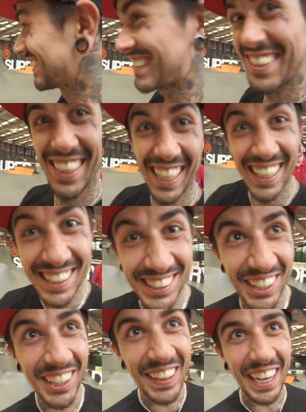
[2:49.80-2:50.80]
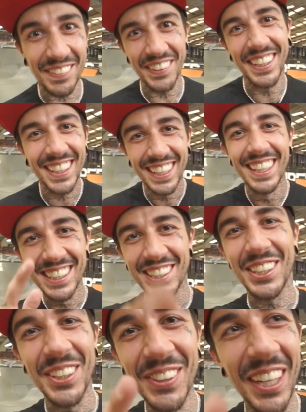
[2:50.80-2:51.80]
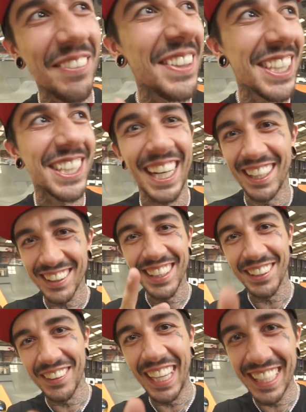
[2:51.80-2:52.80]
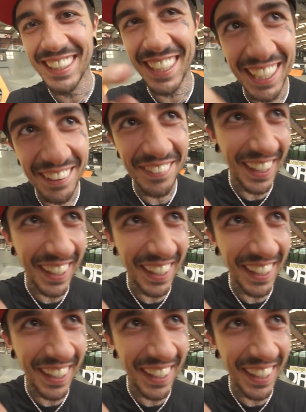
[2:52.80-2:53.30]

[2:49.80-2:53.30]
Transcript: is. Yeah. It is going to happen soon on my channel. You heard it here